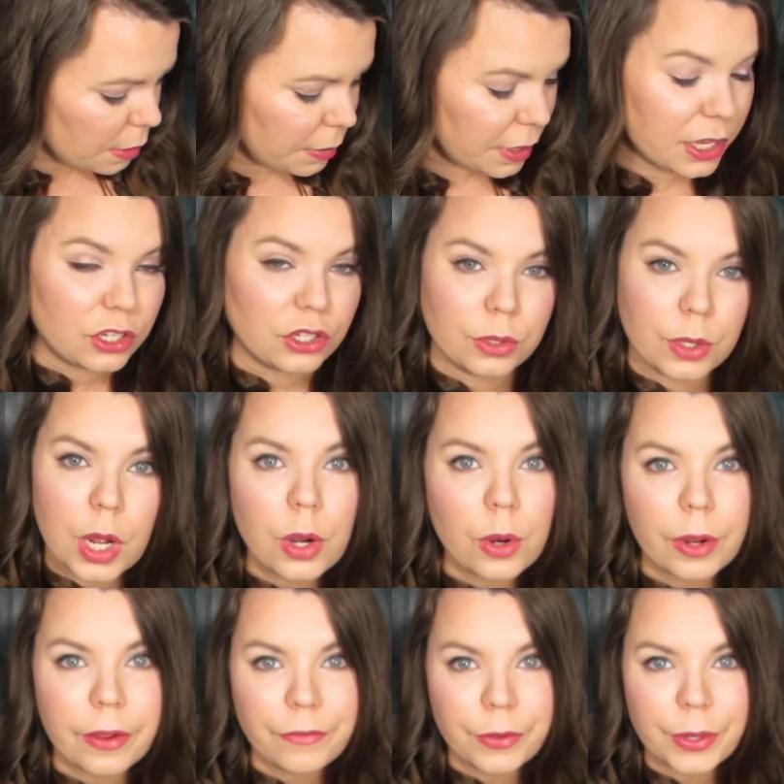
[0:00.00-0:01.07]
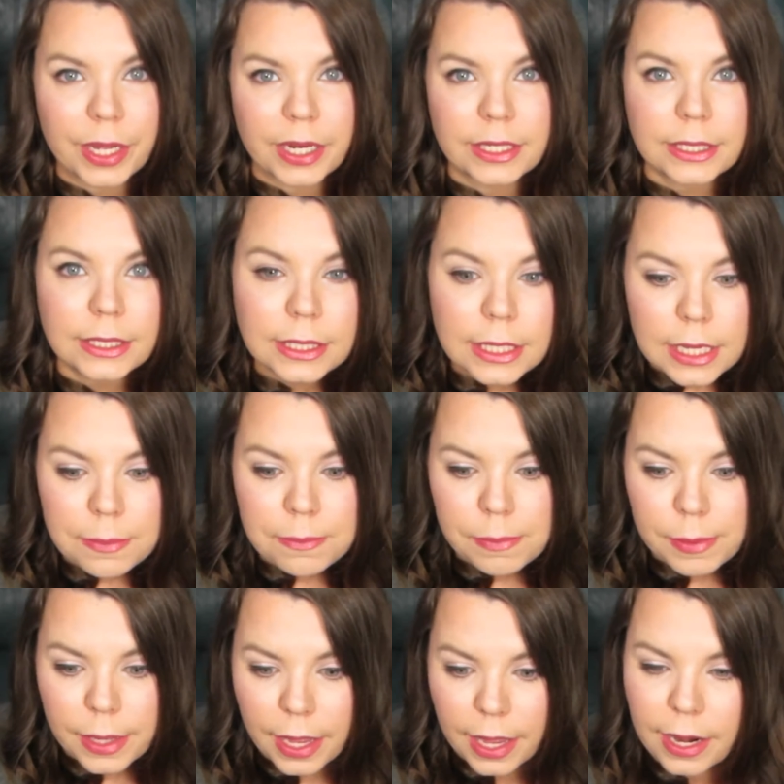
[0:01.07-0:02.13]
because you know if you get to sleep
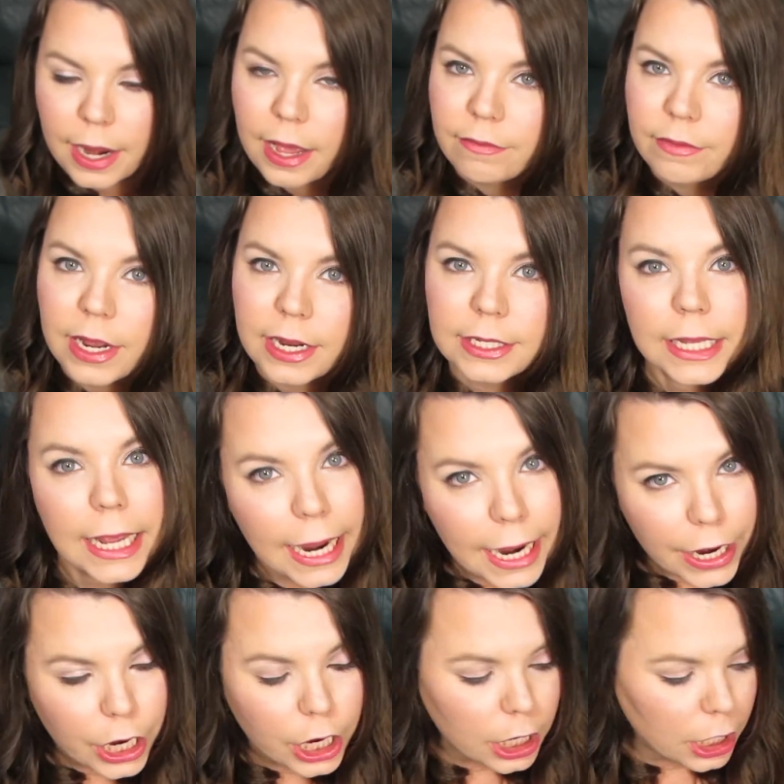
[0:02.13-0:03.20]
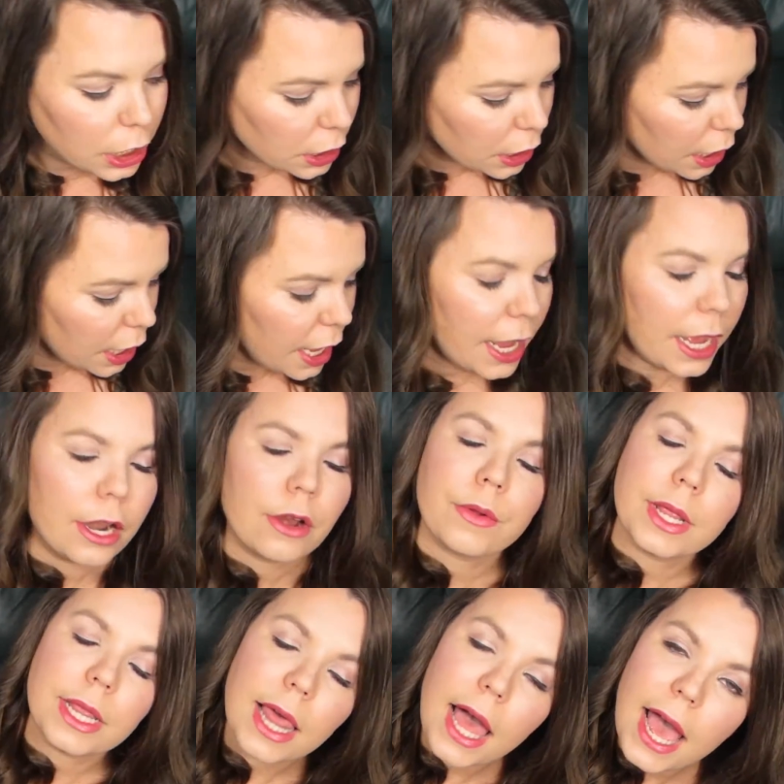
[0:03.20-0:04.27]
and have nice hair and are
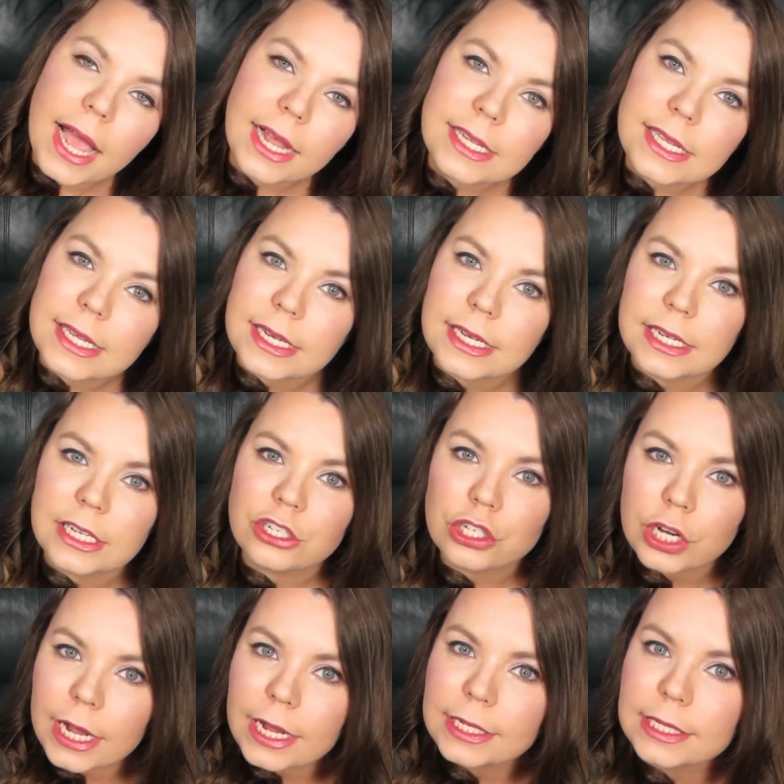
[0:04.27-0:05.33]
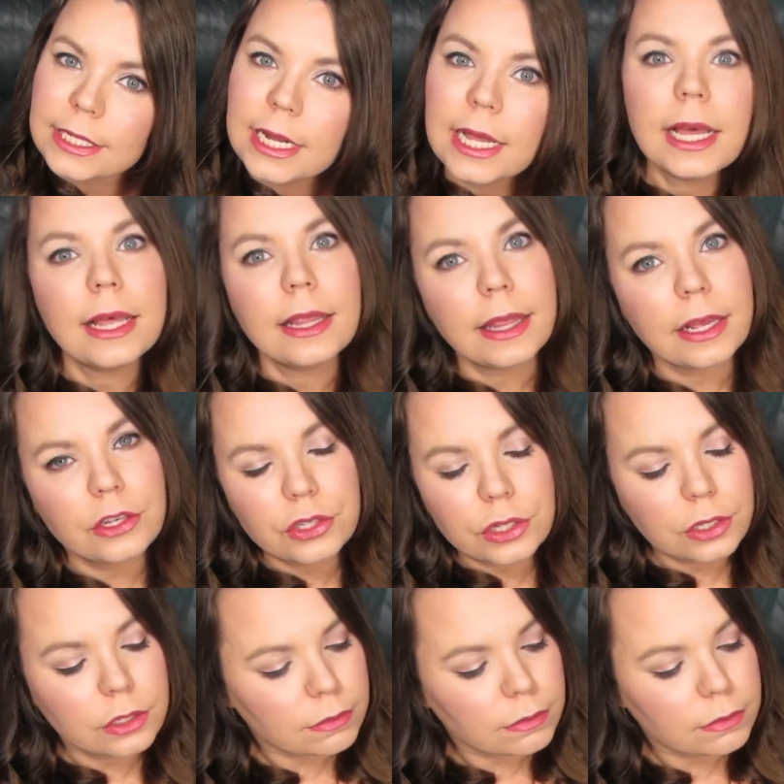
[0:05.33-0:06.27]
relaxed and de-stressed that